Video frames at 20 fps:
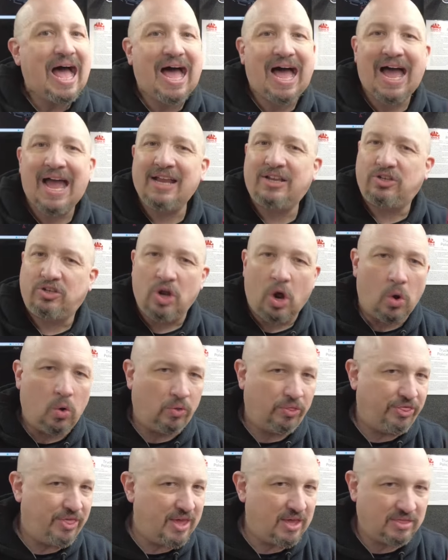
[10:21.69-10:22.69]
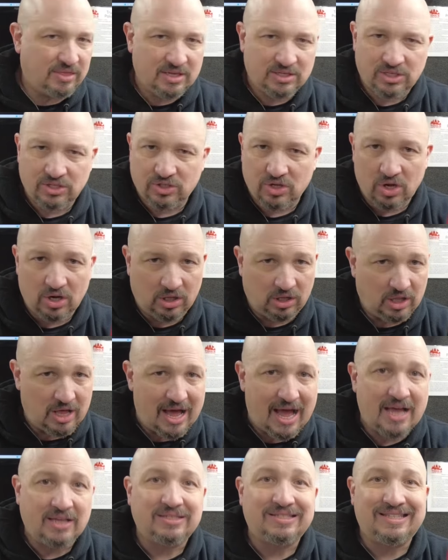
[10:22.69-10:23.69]
I don't think this is going to
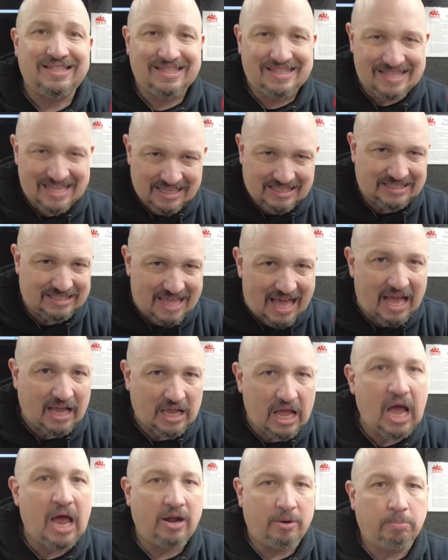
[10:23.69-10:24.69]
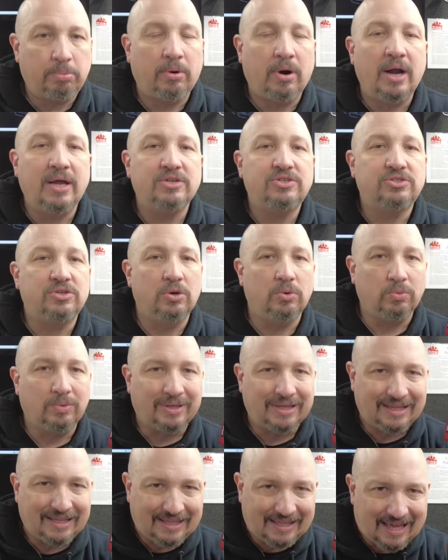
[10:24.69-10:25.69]
last. It's that kind of price. So
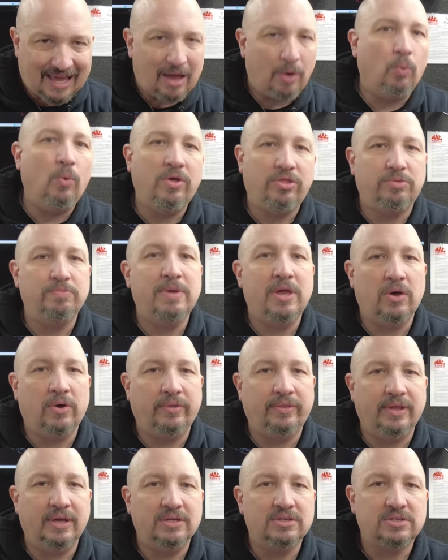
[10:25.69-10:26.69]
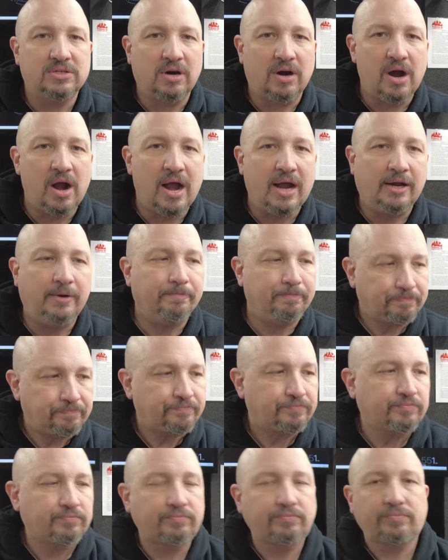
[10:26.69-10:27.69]
get with me on this, all right?
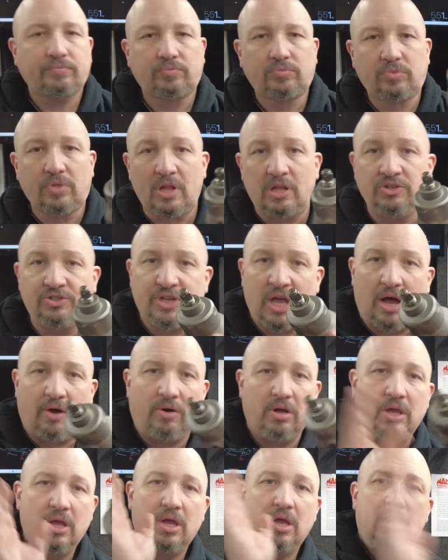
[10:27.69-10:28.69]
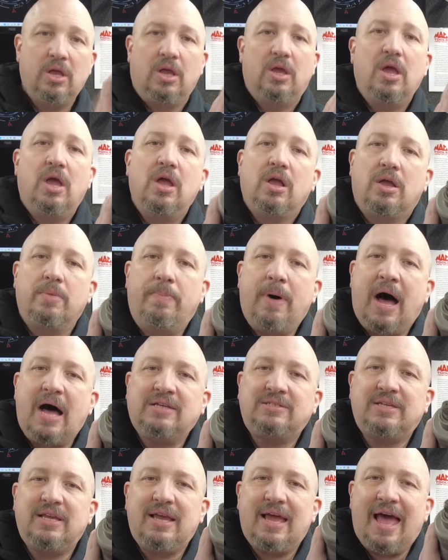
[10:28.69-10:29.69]
So
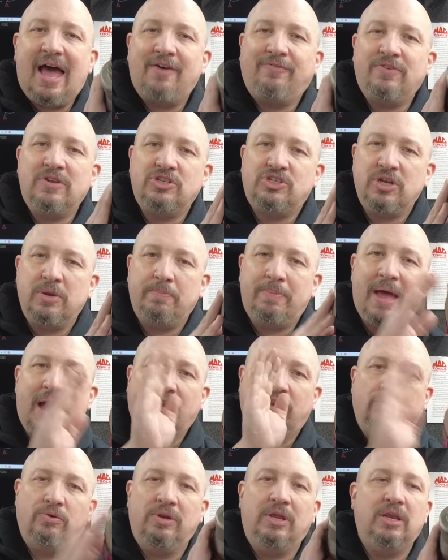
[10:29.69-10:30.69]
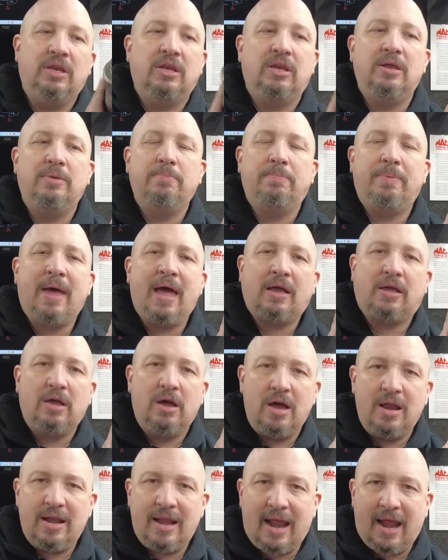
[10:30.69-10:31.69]
composite, half-inch impact. You need an impact
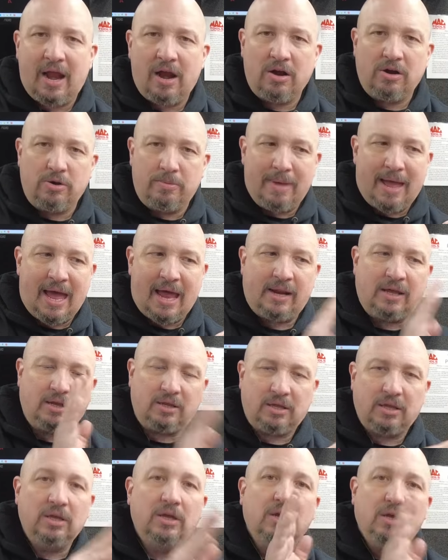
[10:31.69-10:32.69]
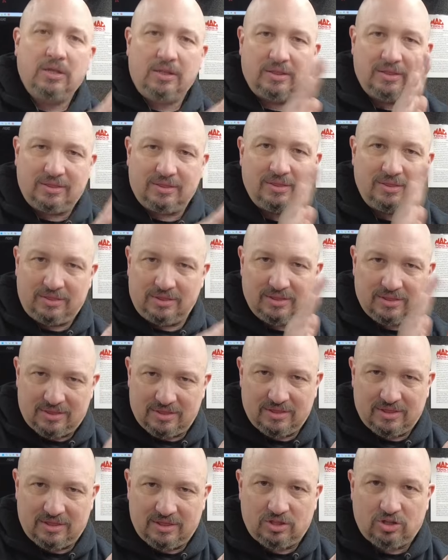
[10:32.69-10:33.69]
gun, air, pneumatic.
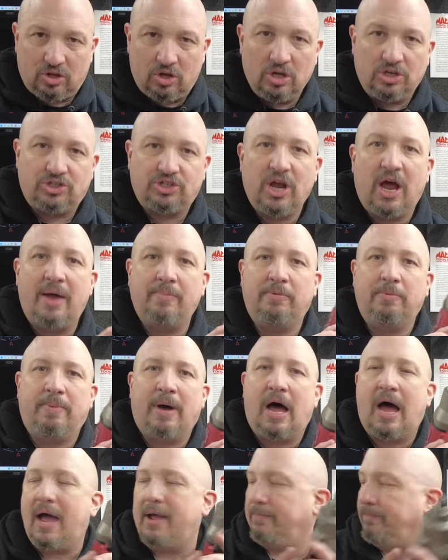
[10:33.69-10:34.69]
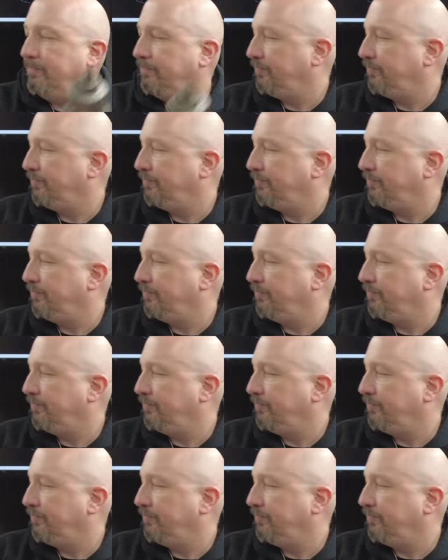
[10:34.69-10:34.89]
Good time to buy.